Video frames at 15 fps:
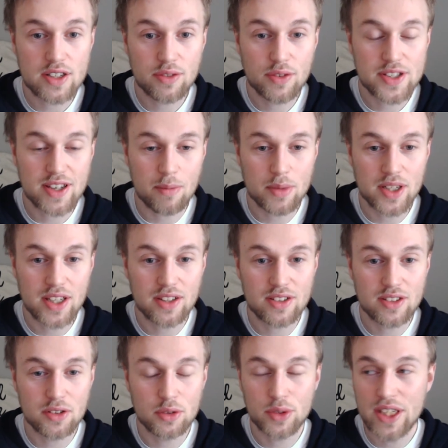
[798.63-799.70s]
for somebody
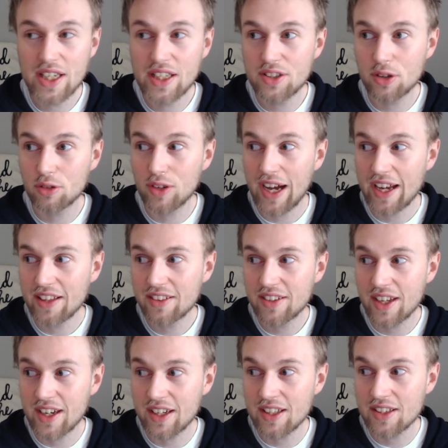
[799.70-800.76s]
to read your writing